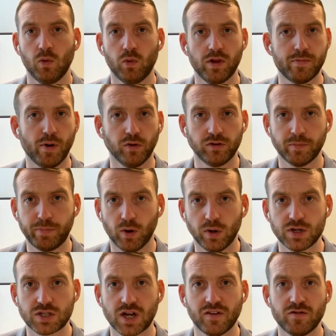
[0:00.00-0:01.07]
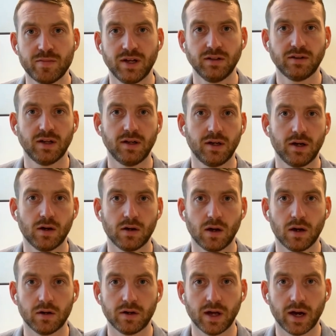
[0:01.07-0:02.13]
with both the Polish government and the
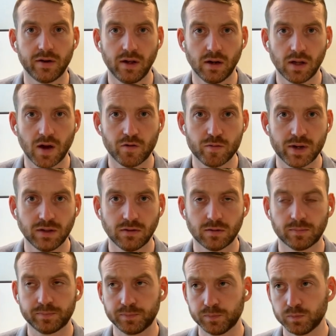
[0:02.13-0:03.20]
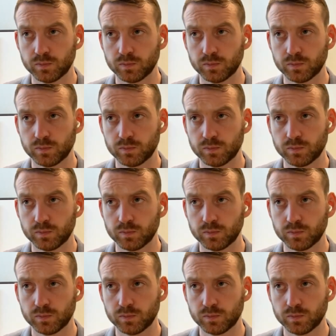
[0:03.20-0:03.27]
Hungarian government.